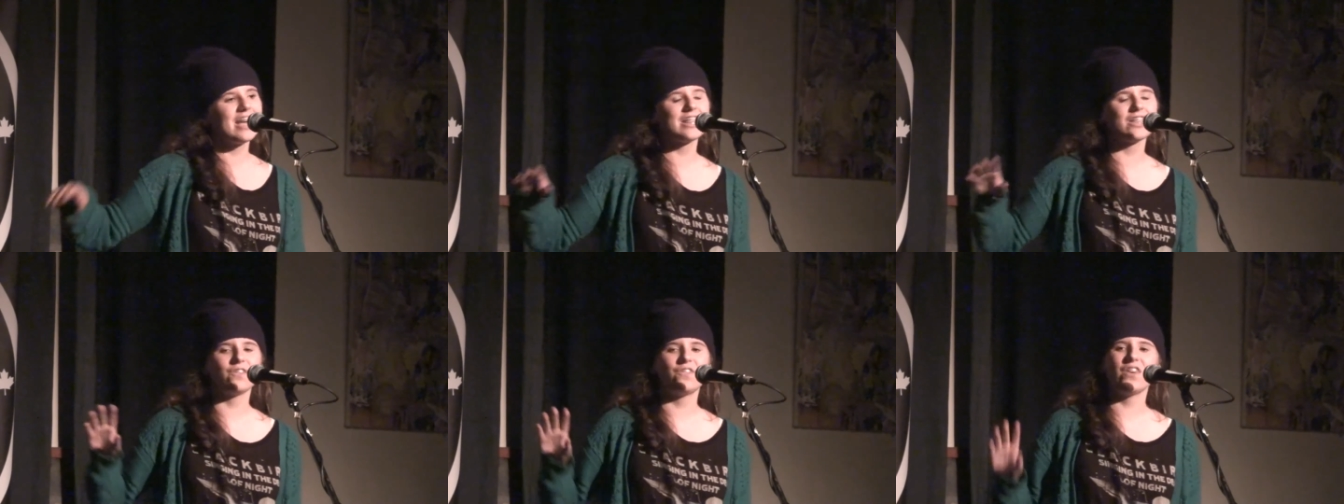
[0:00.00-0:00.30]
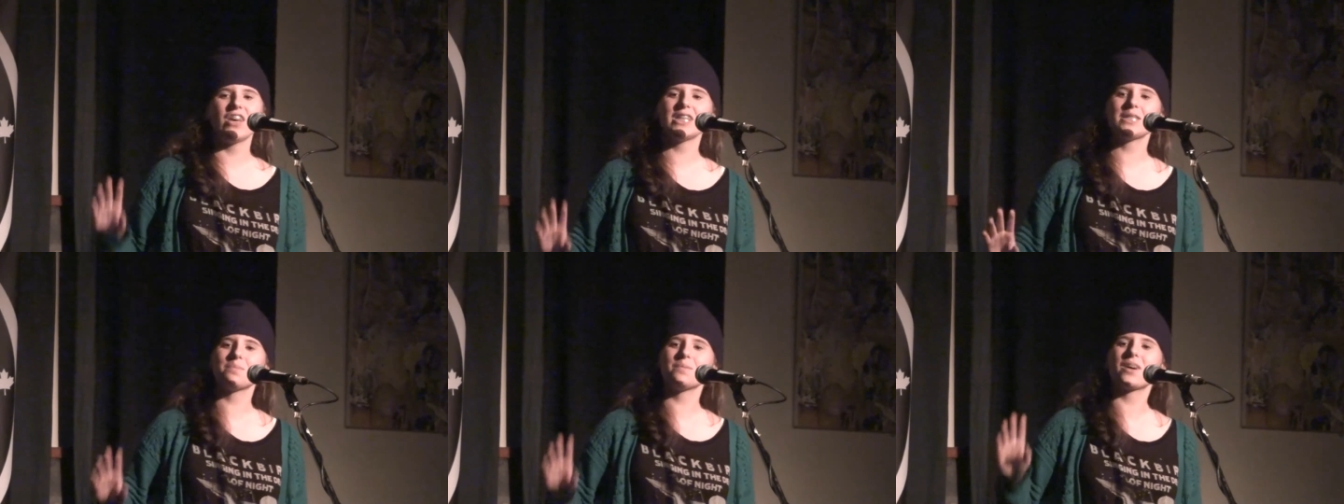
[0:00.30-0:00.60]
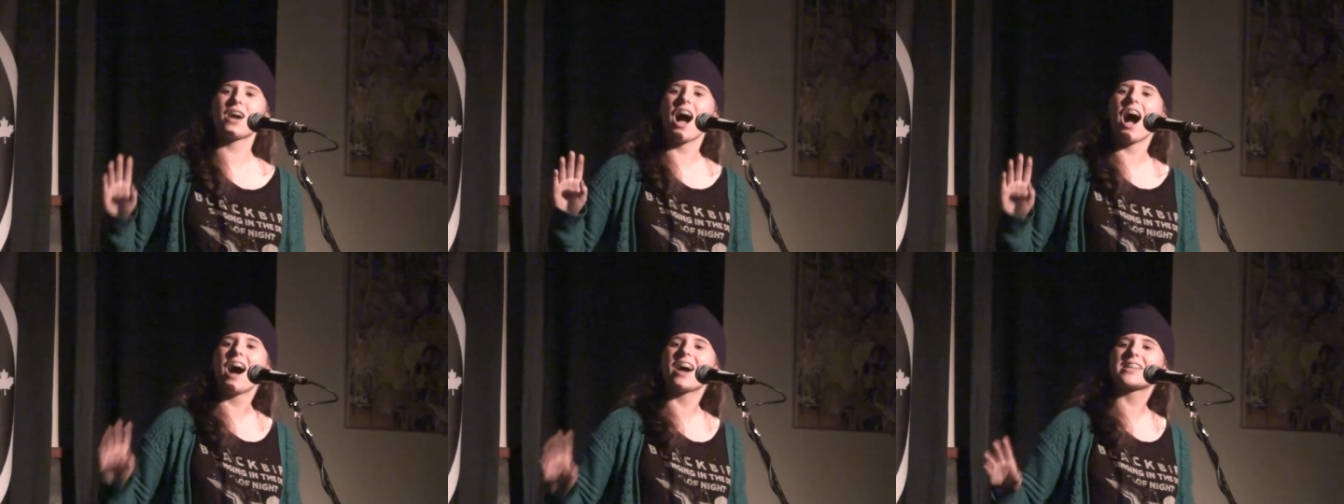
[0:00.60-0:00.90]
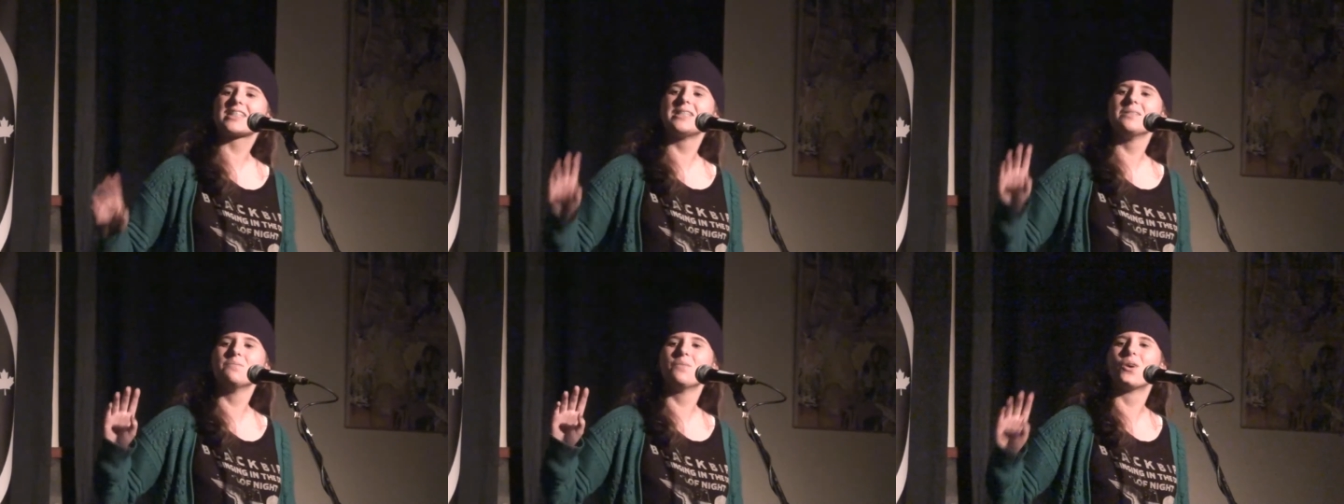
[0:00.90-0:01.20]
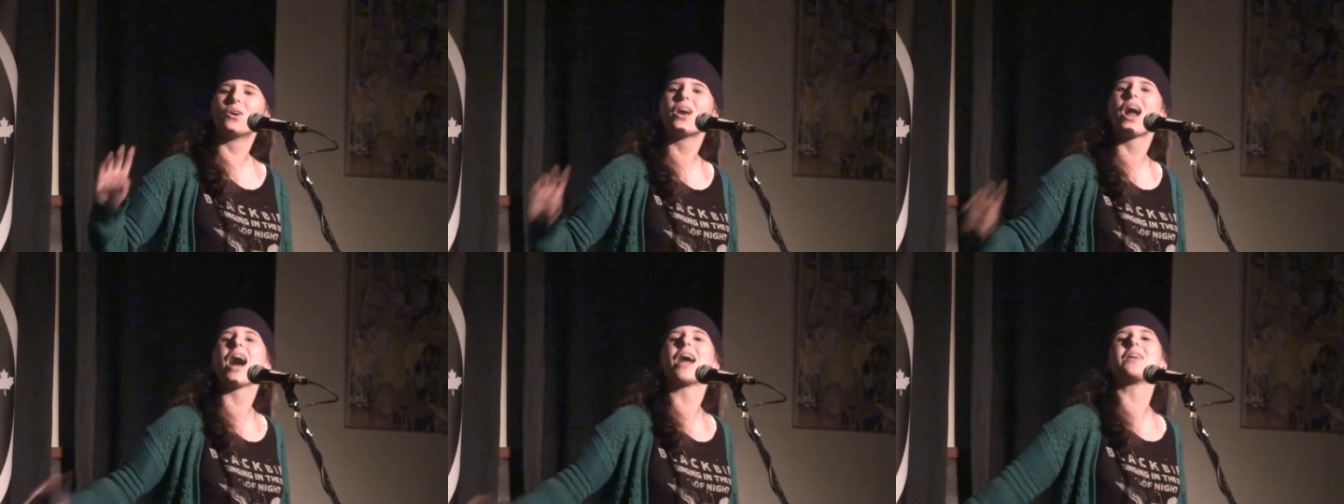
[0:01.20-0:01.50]
And the Facebook
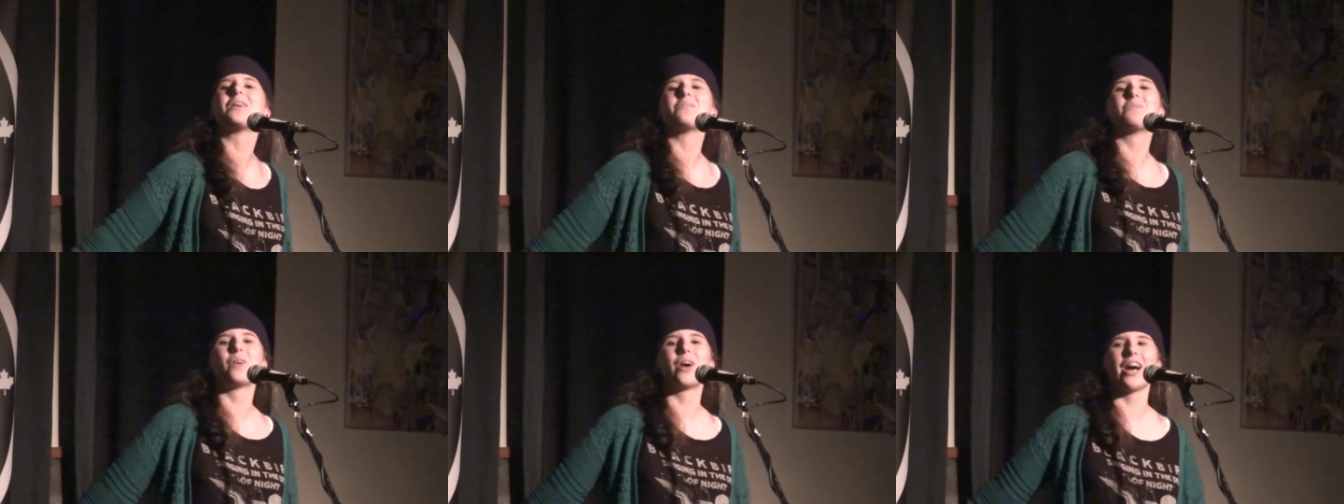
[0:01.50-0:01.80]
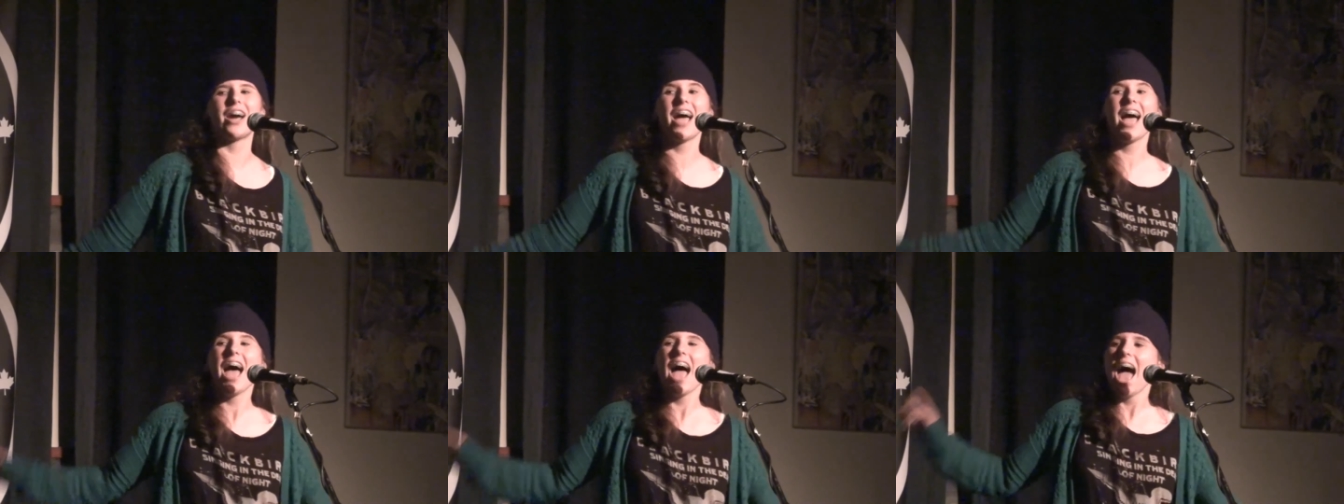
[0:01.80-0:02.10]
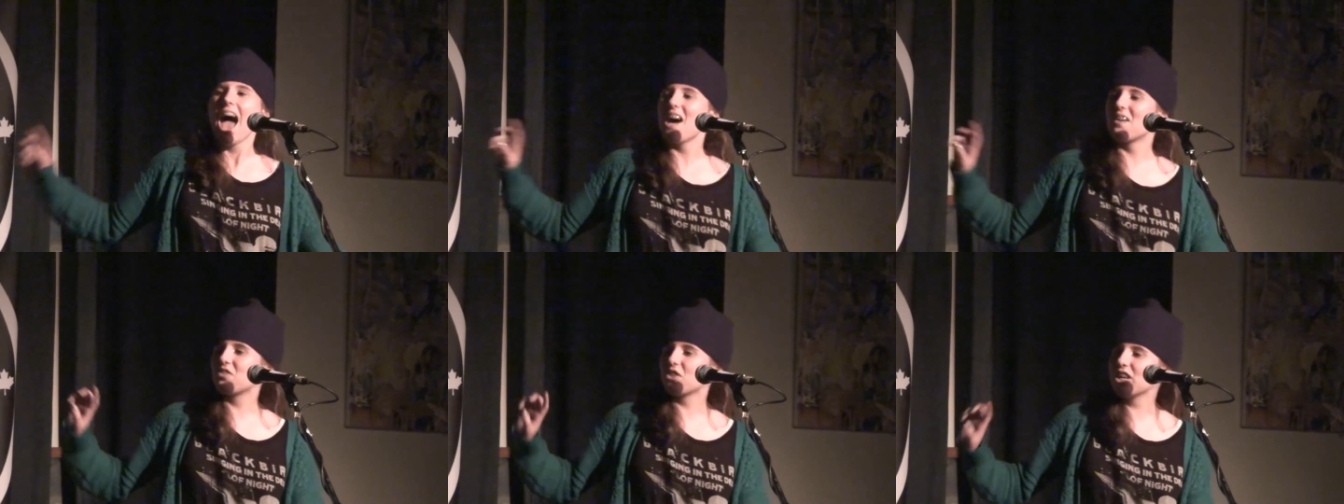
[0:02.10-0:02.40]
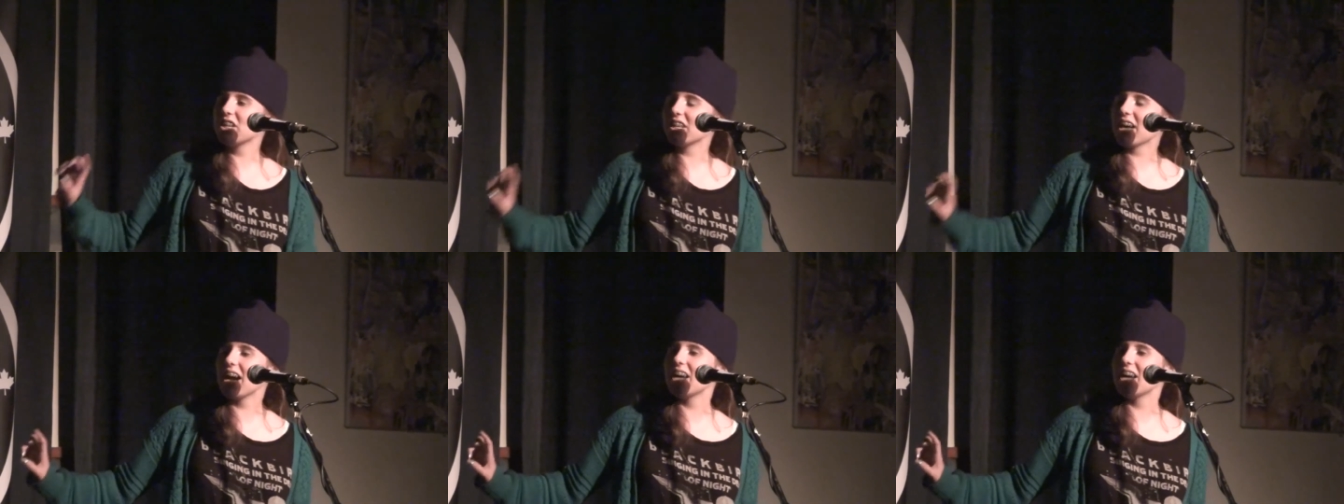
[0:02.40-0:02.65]
oxymoron, where every